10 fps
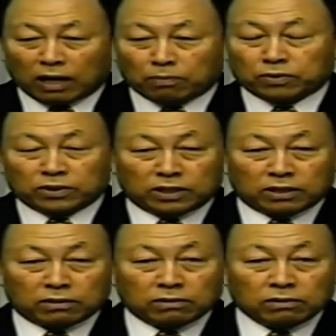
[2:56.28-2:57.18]

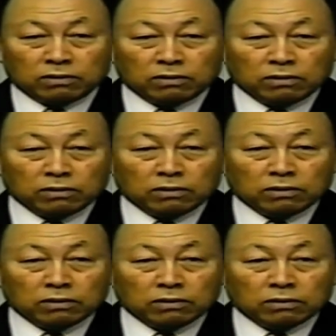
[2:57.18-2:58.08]
you end up doing
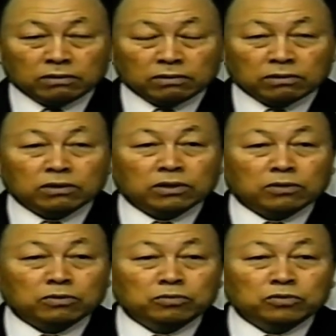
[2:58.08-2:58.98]
bad things in
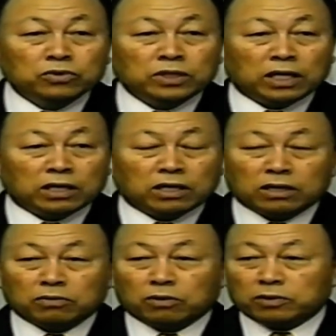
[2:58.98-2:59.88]
society, to your
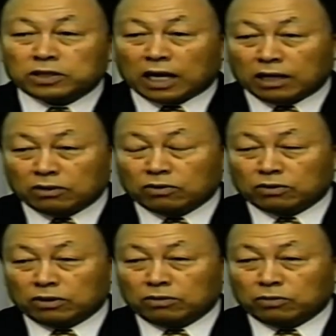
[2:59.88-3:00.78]
country.
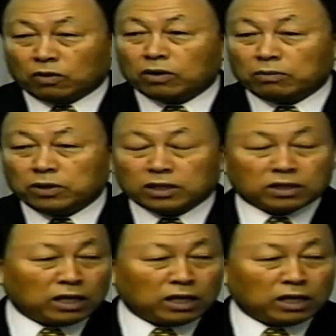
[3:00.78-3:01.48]
So you see